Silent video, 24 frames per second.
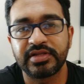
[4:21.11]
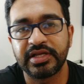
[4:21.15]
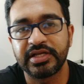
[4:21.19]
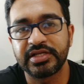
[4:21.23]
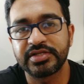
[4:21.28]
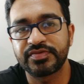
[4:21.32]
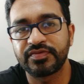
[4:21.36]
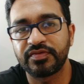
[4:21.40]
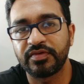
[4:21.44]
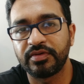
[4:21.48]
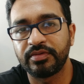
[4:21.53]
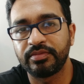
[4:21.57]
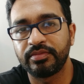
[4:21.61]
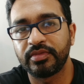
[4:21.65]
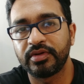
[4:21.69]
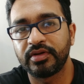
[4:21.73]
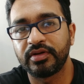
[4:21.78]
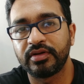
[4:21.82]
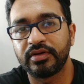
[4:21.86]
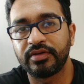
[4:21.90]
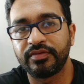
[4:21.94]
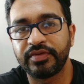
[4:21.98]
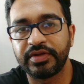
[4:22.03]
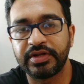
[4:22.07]
things from
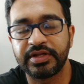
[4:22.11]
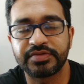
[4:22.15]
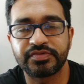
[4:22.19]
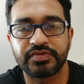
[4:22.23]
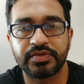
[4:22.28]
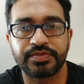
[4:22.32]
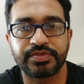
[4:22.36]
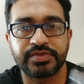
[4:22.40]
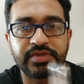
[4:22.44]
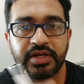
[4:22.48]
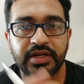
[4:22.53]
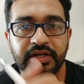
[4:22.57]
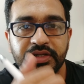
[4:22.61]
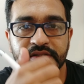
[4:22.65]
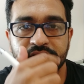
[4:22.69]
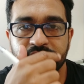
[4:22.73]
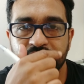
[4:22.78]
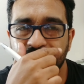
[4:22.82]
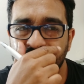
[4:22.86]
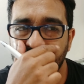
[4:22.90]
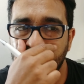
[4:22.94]
various websites.